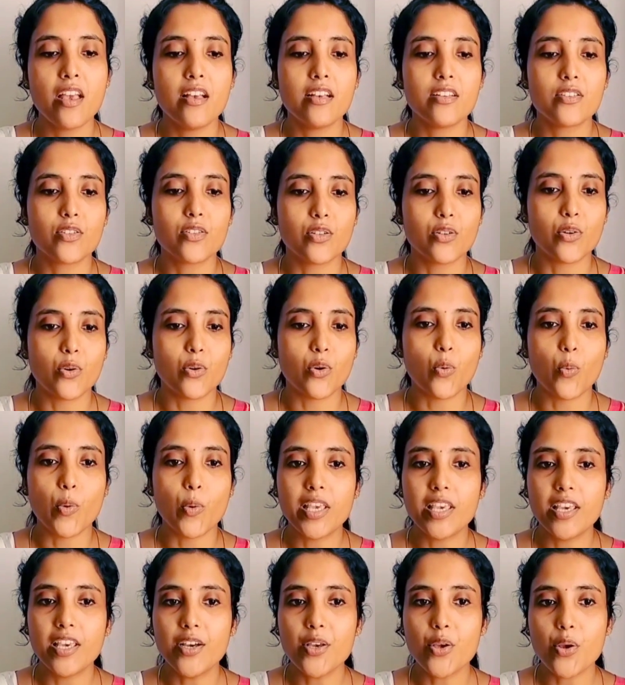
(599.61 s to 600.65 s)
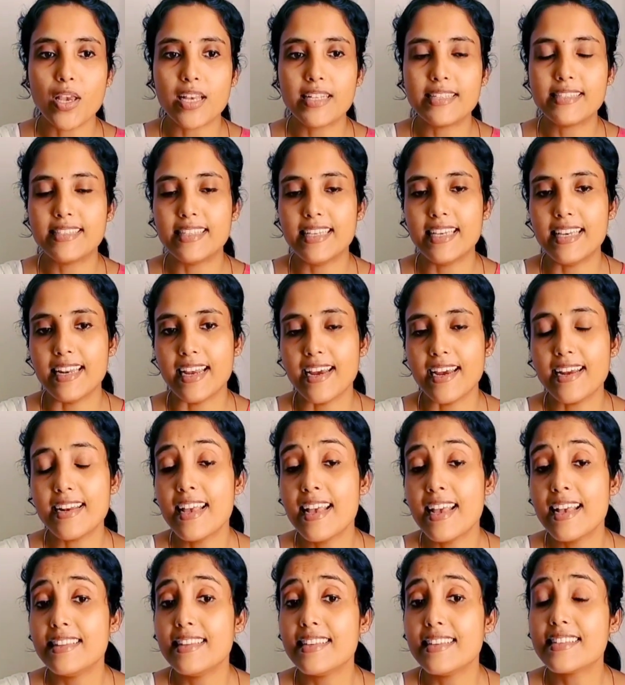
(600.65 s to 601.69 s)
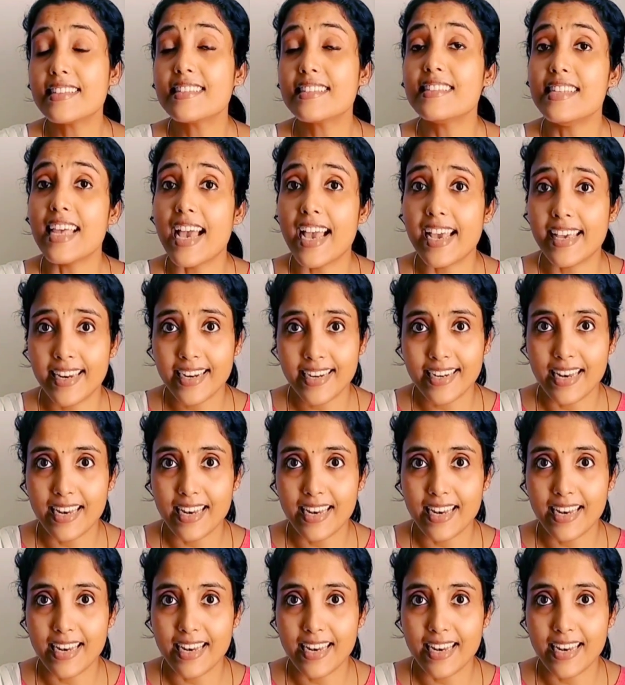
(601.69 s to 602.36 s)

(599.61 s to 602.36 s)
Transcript: So over here you can see, right, this is direct